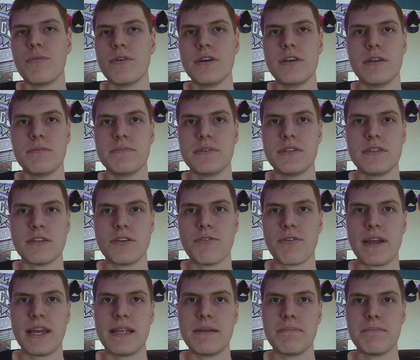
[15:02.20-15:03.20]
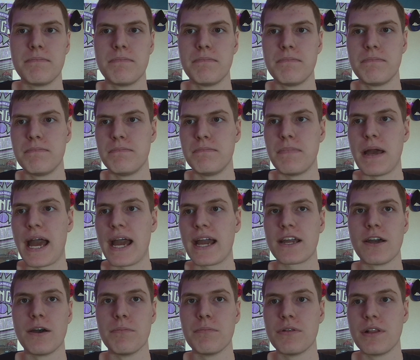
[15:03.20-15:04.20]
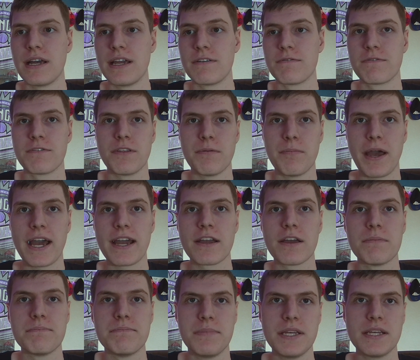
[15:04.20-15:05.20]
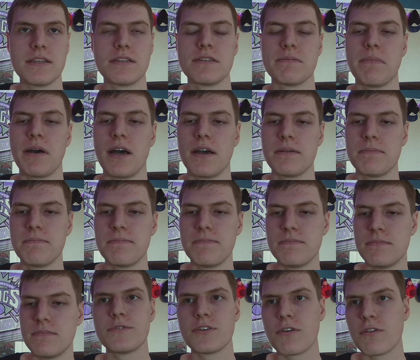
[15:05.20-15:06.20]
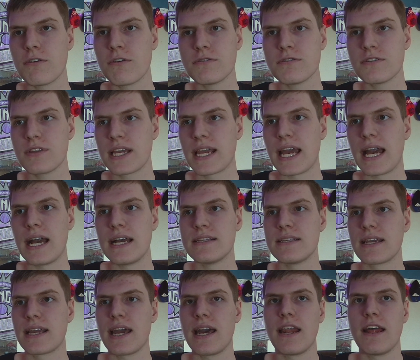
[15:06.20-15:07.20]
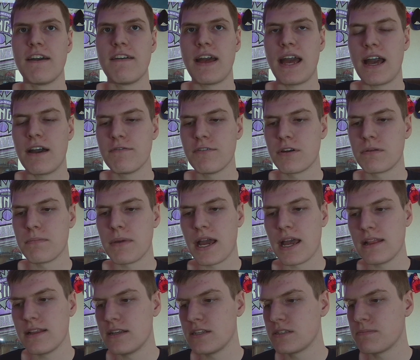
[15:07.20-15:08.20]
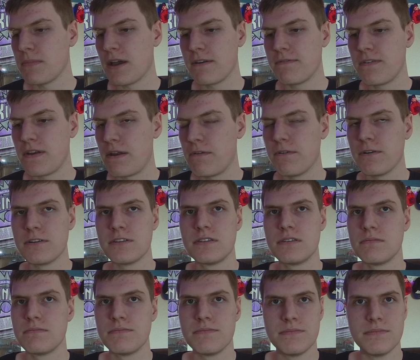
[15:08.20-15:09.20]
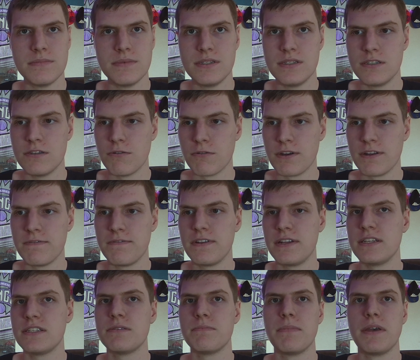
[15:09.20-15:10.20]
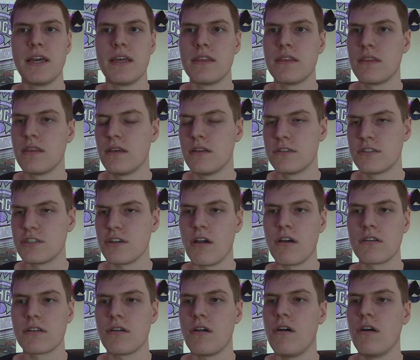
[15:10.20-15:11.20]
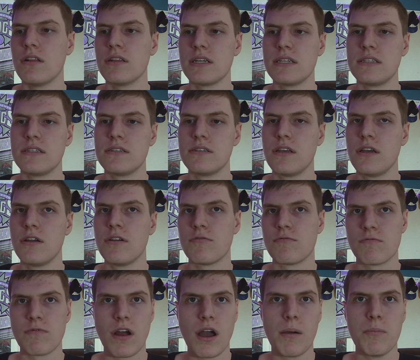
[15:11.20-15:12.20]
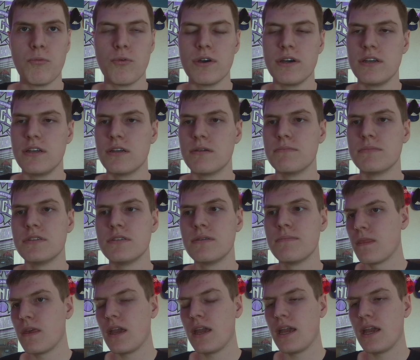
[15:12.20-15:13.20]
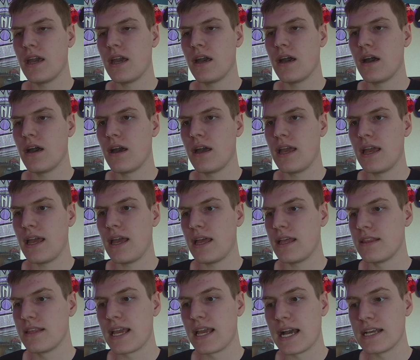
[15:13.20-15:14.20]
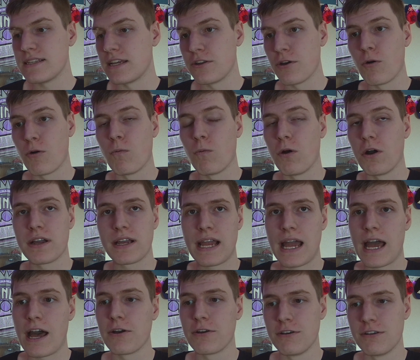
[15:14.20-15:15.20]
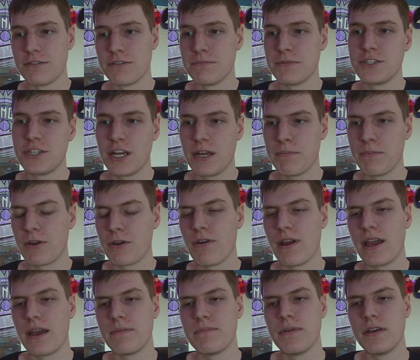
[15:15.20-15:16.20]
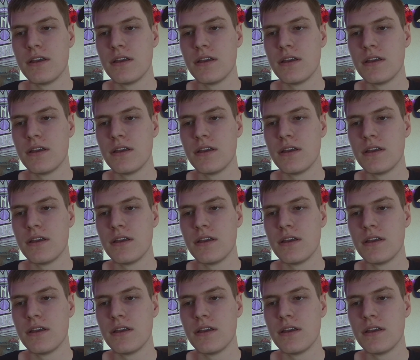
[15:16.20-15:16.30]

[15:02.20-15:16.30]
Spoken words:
Williams is a great backup plan for the backup big spot. So those are the guys I kind of have on my list, my favorites: Dorian Finney-Smith, John Collins, Rob Williams, and guys I don't want: Kyle Kuzma, Jerami Grant,